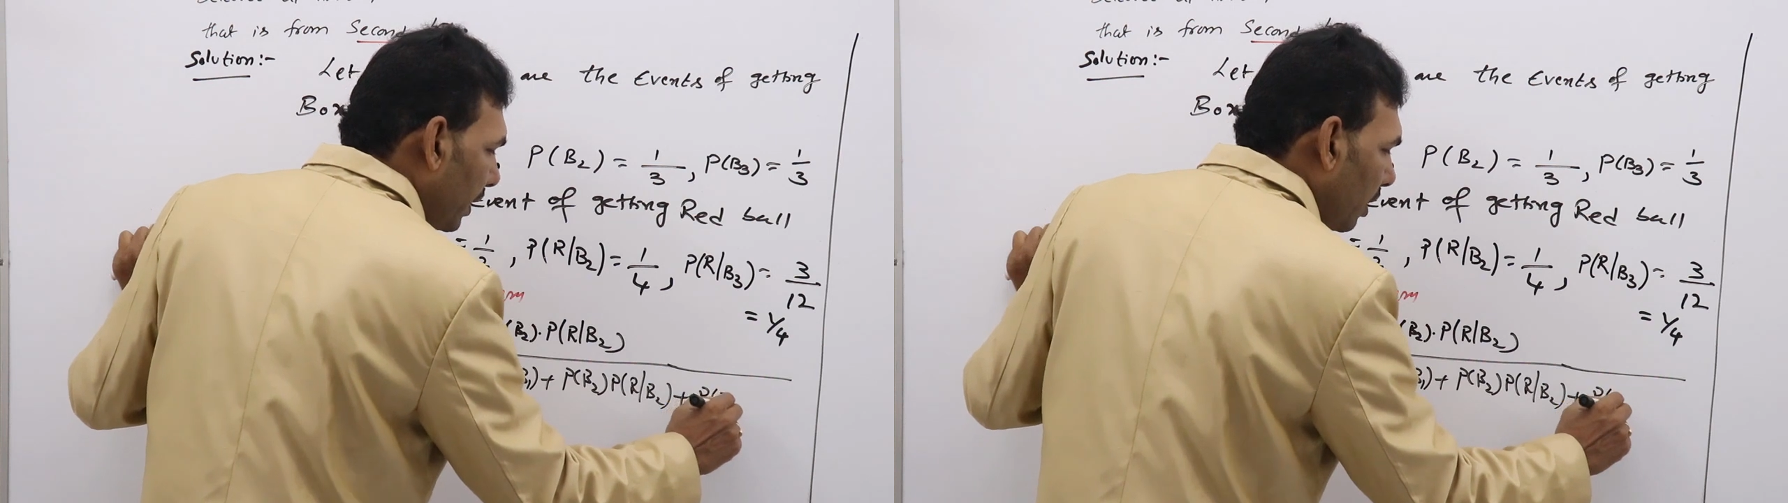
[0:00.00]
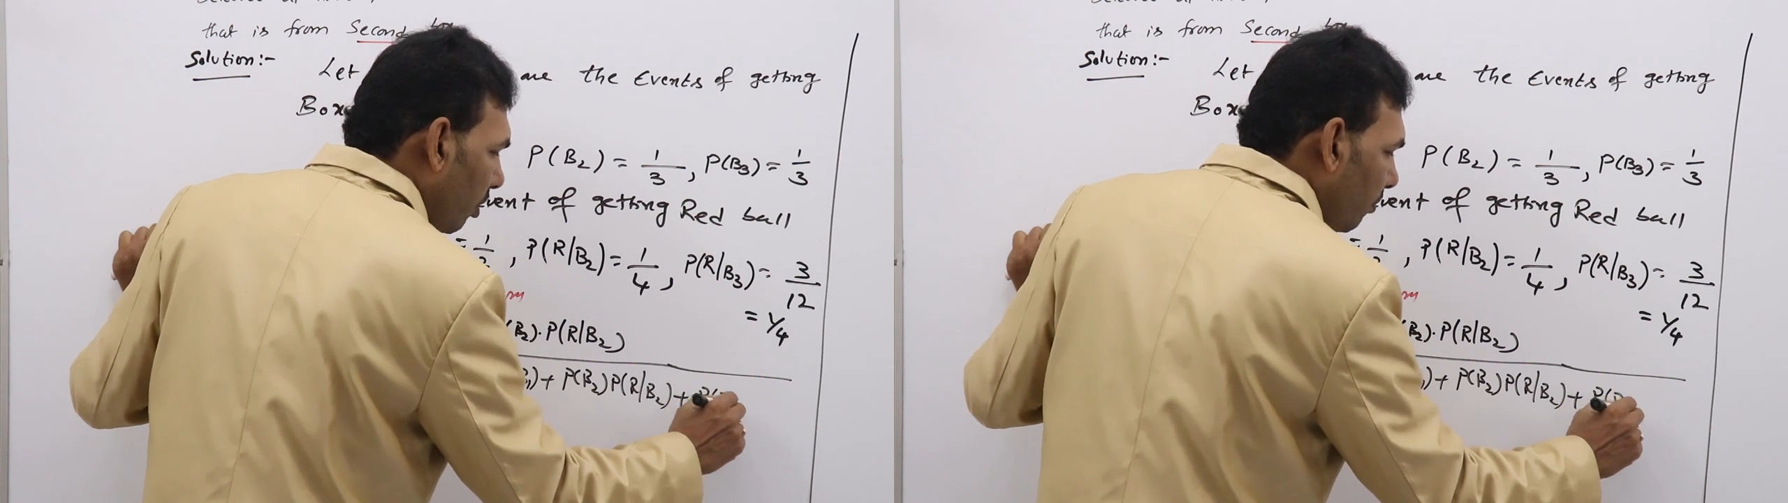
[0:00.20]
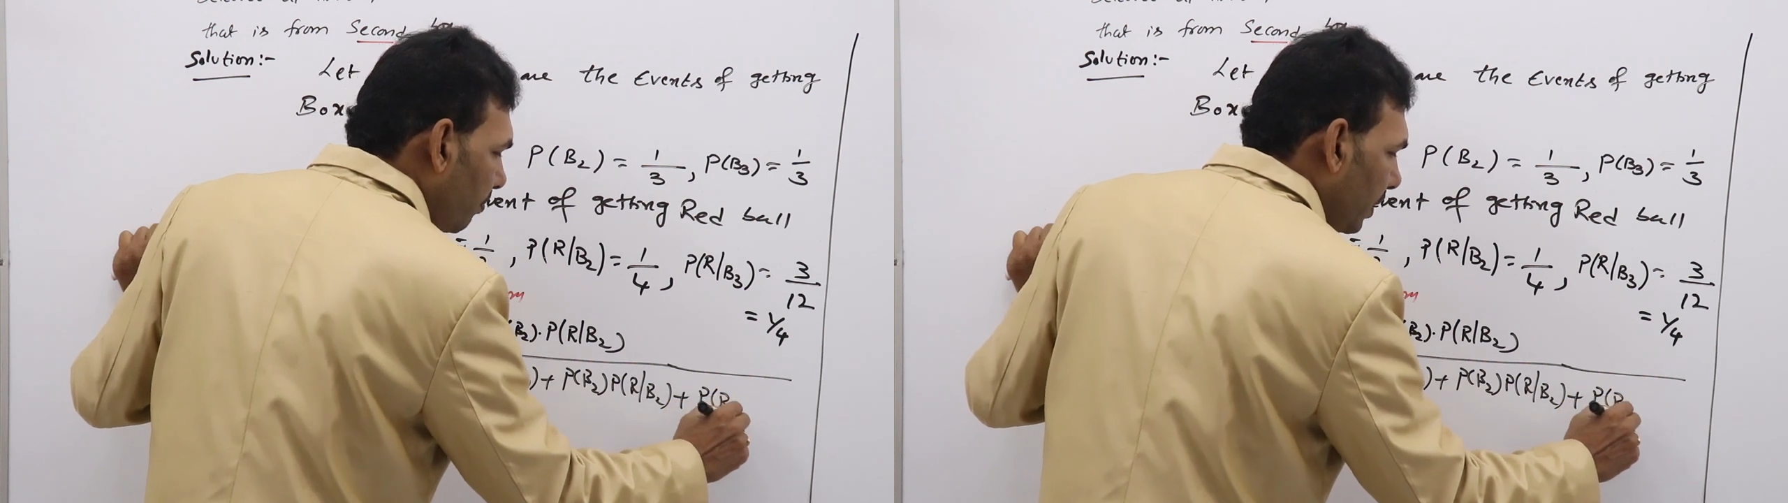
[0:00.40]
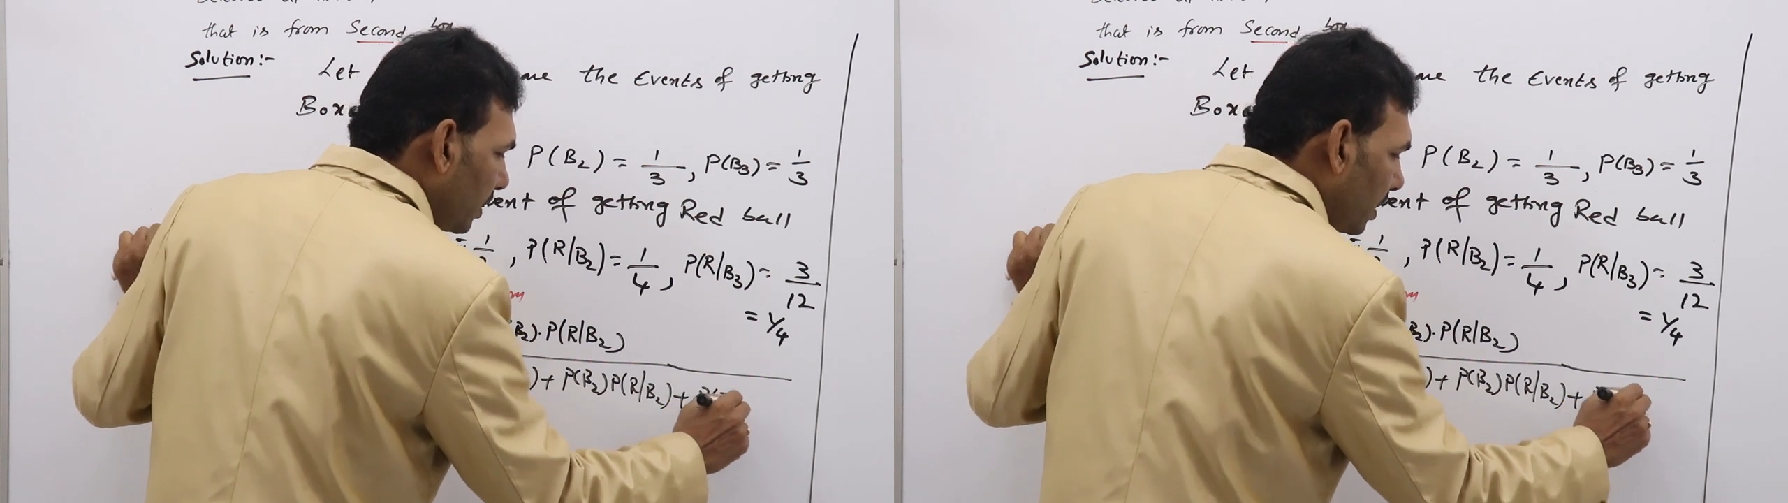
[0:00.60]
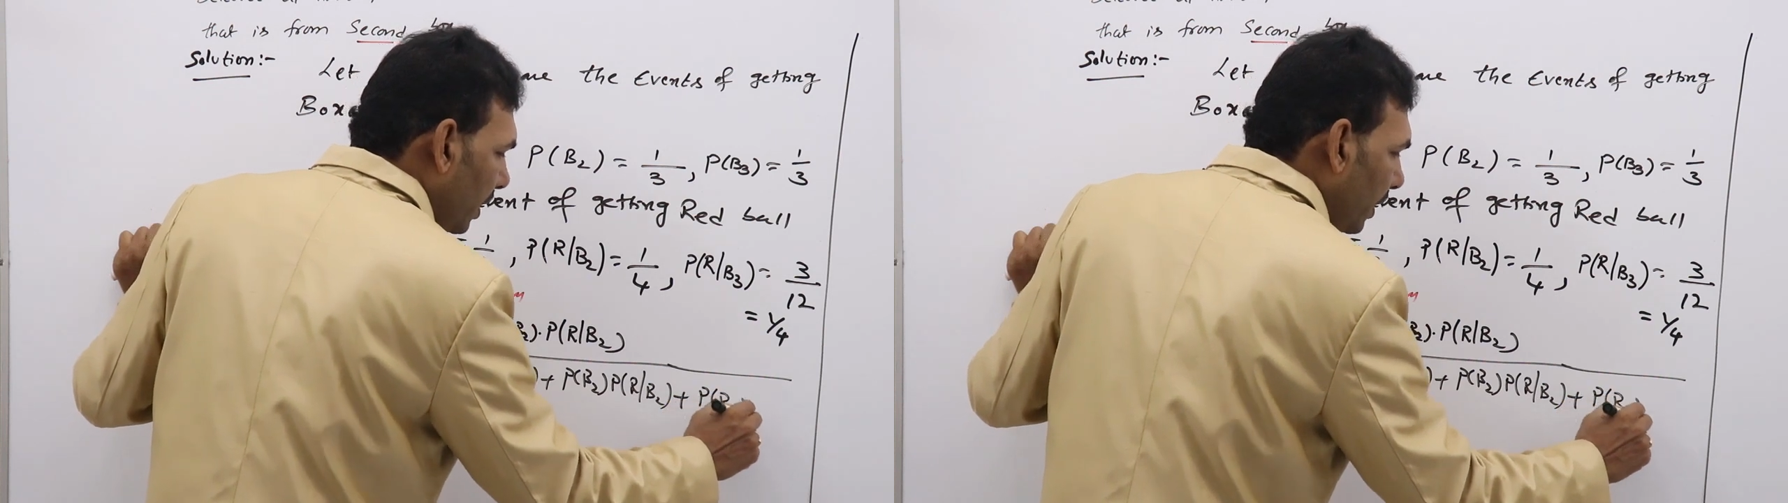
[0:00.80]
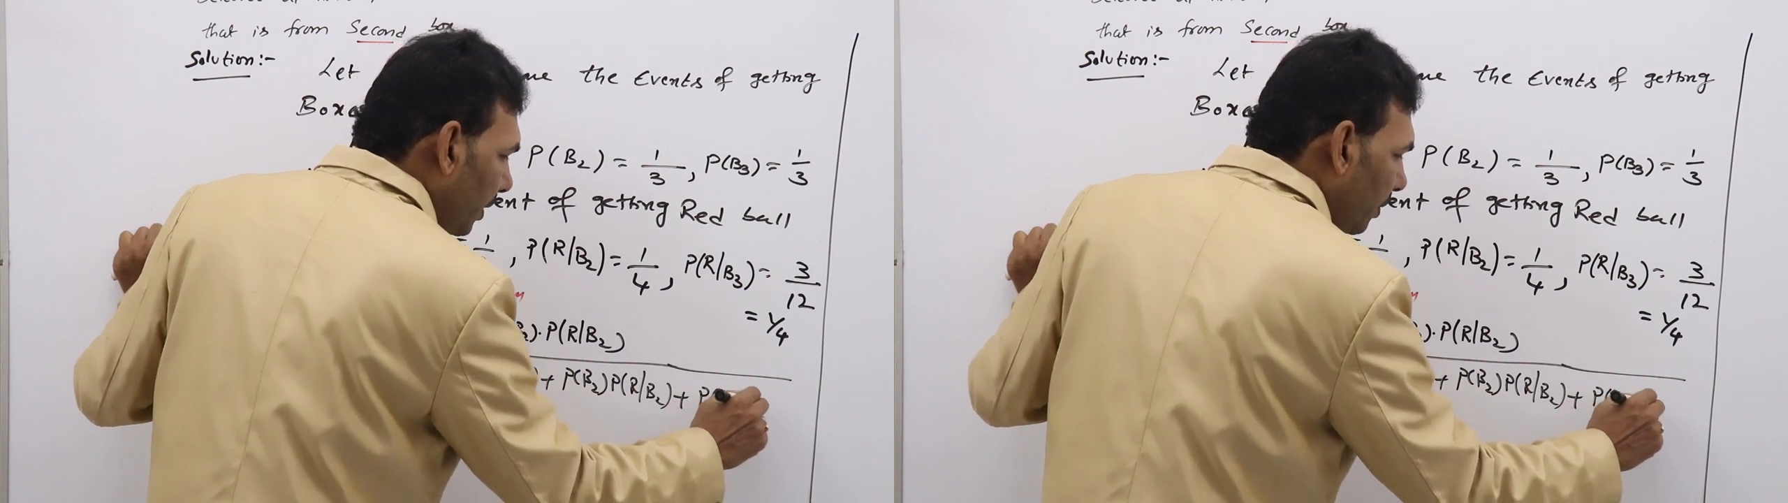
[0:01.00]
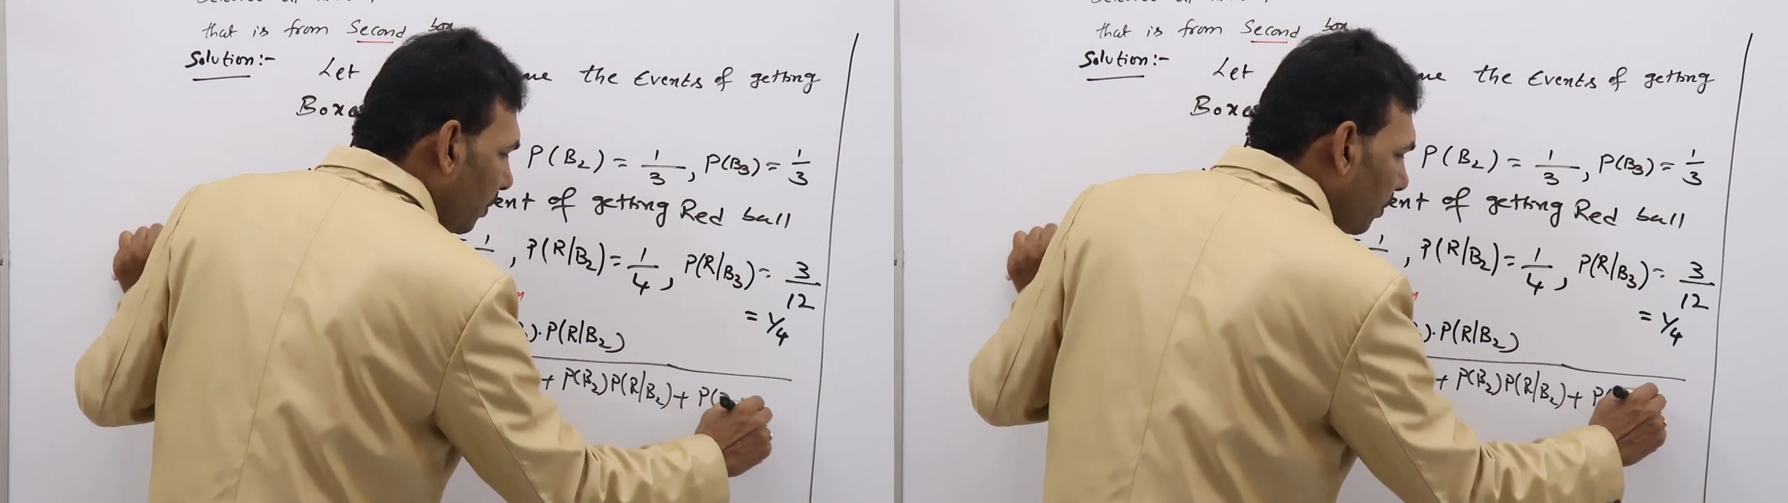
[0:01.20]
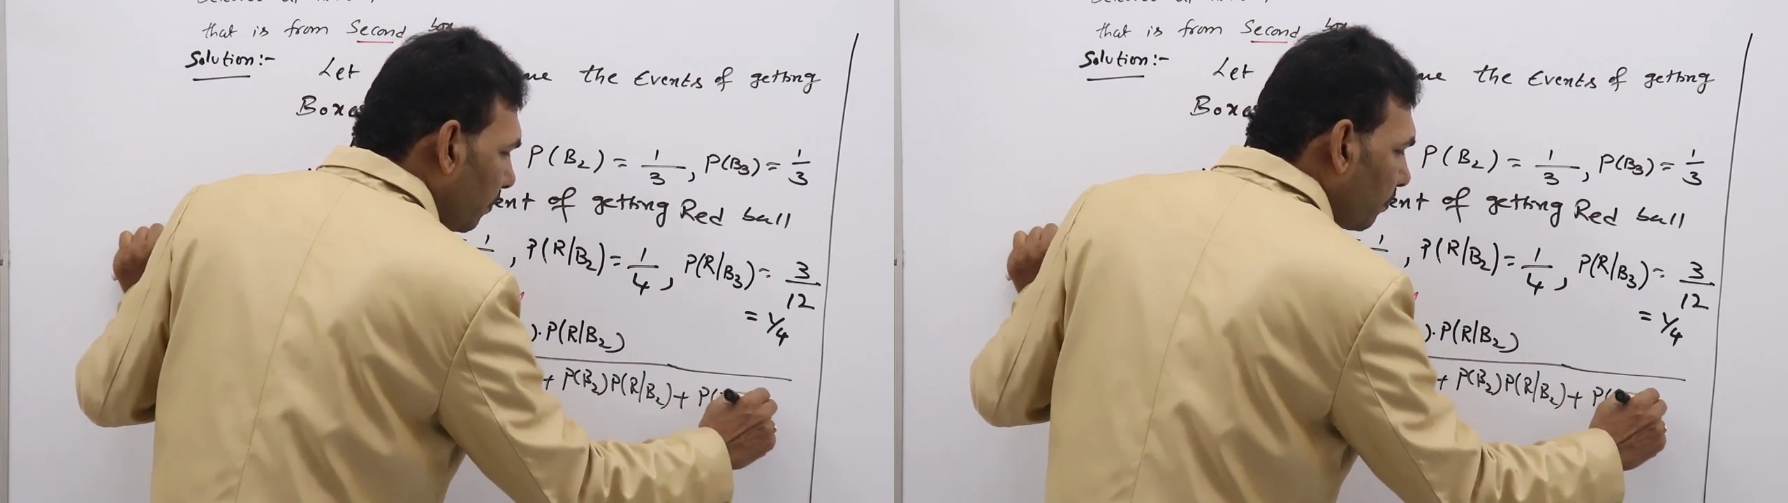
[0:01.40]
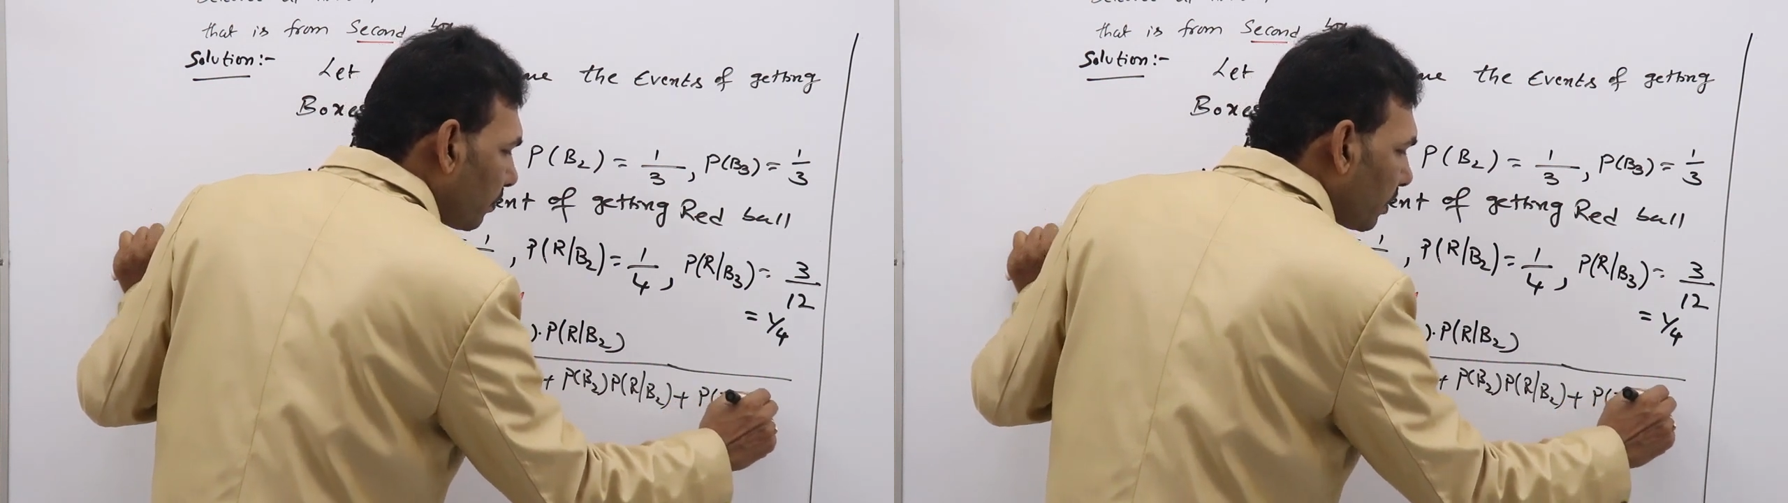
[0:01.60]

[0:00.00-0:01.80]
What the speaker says: of B3 into